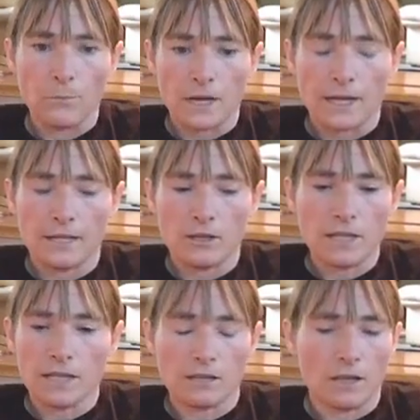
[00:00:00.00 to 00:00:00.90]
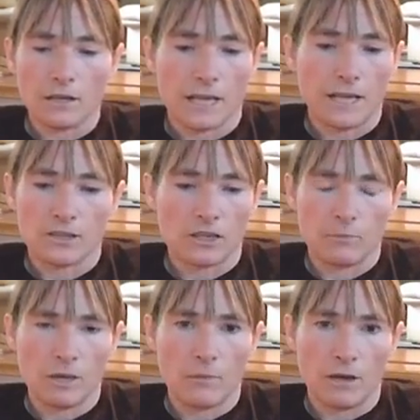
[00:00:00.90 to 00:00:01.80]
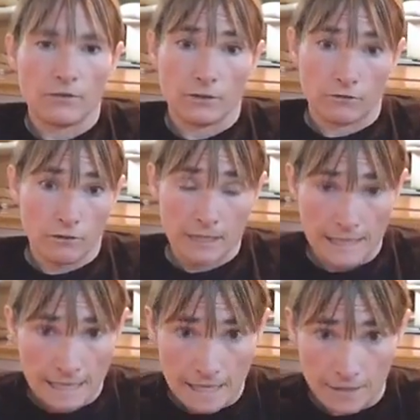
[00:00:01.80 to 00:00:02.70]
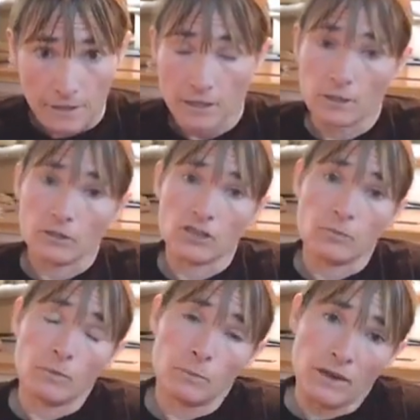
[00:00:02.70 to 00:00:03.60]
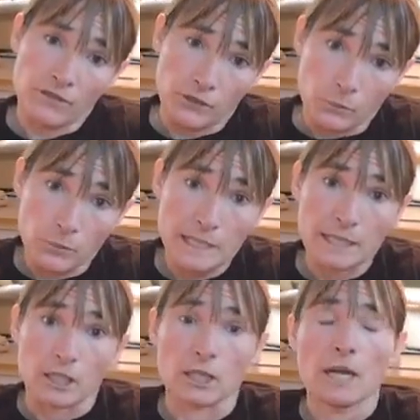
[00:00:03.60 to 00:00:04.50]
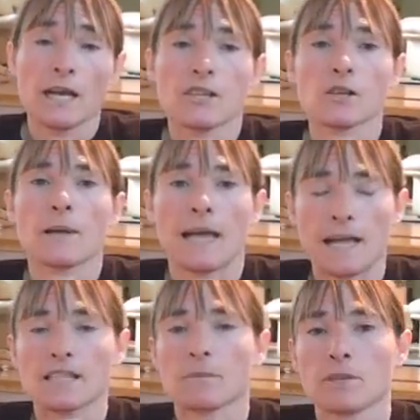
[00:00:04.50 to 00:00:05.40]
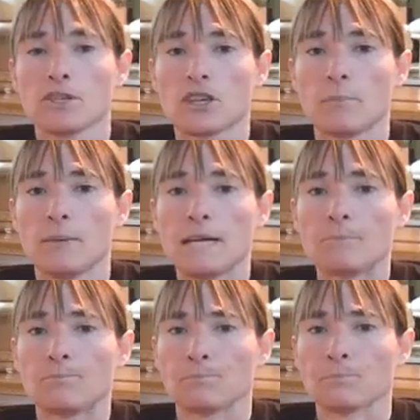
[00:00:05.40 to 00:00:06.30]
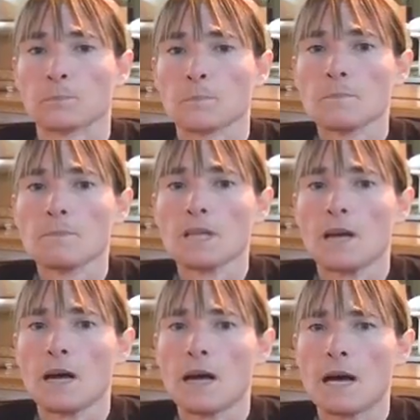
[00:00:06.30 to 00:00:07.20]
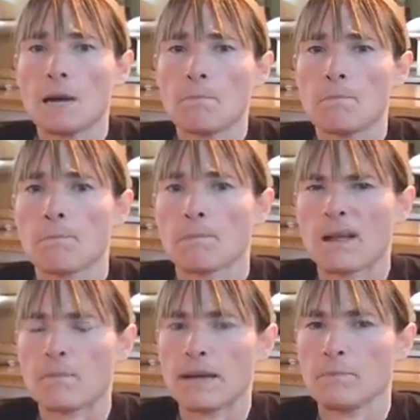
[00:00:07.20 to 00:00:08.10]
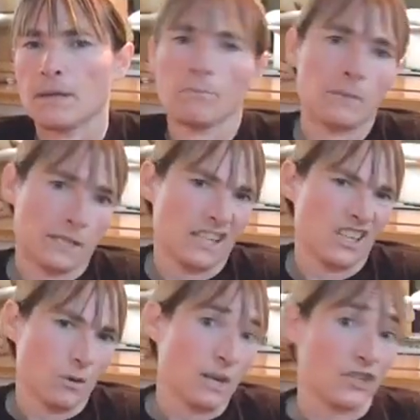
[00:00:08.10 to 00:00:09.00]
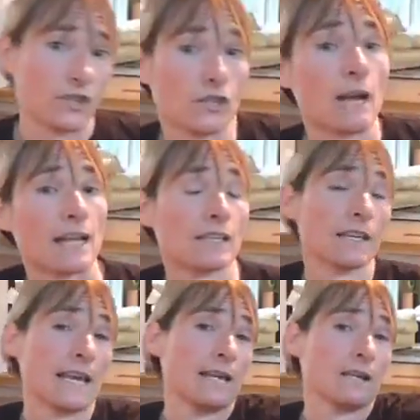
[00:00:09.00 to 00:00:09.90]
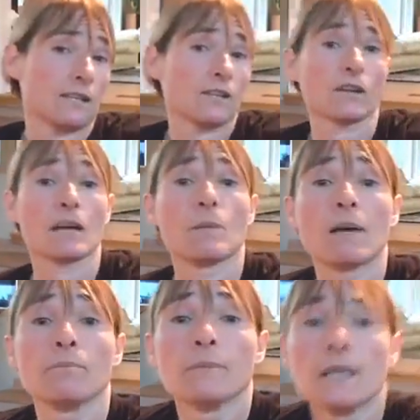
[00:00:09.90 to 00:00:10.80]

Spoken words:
I know that a dog can't jump up off their front end. They can only jump up off their rear. So I ask them to jump up. I might be missing your question. So ask again because it'll come up